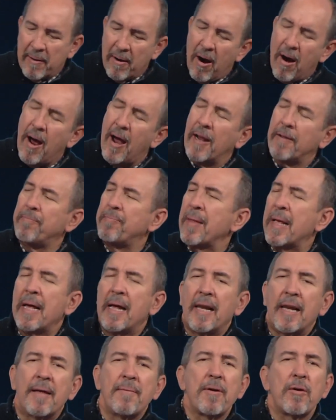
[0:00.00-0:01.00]
All right,
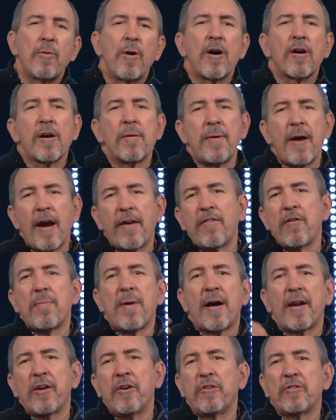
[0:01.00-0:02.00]
let me welcome
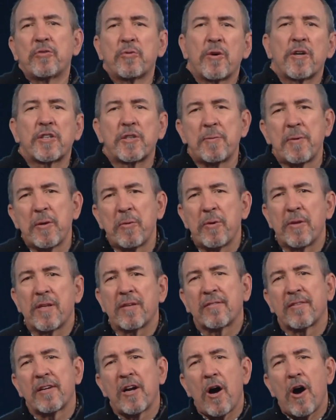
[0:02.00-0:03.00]
everybody who's worshiping with
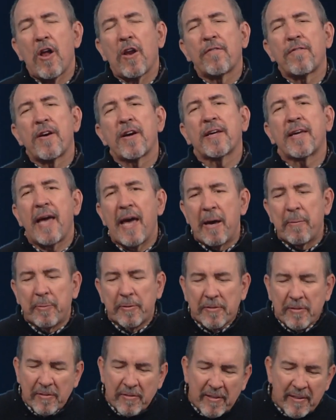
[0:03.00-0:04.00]
us at all of our
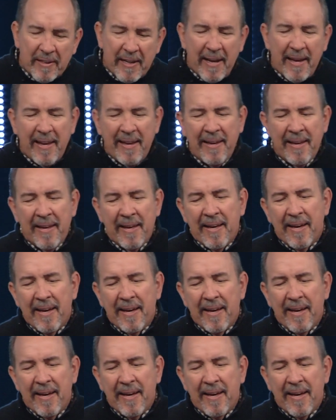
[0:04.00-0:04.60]
campuses today,